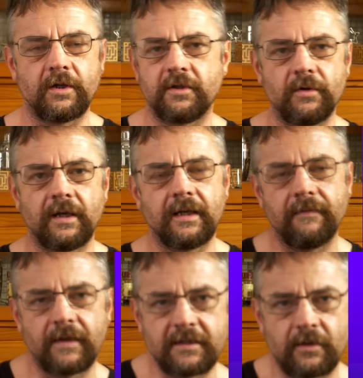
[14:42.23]
So you're
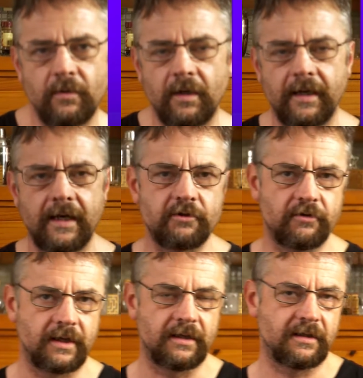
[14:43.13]
leaving school and
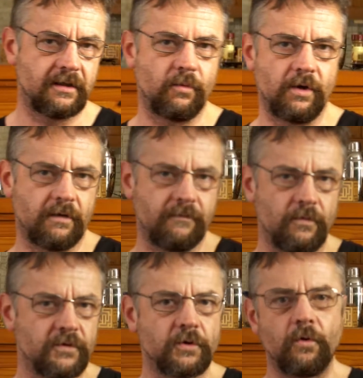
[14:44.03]
entering into the
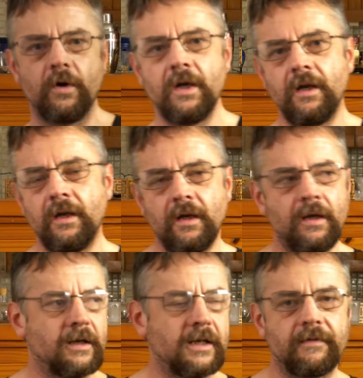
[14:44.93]
workforce, or
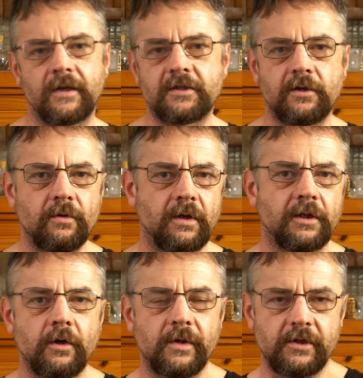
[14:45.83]
leaving school and
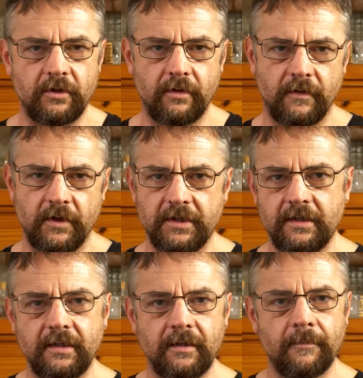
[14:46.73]
going to
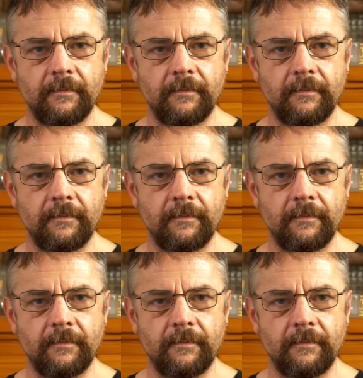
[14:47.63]
university.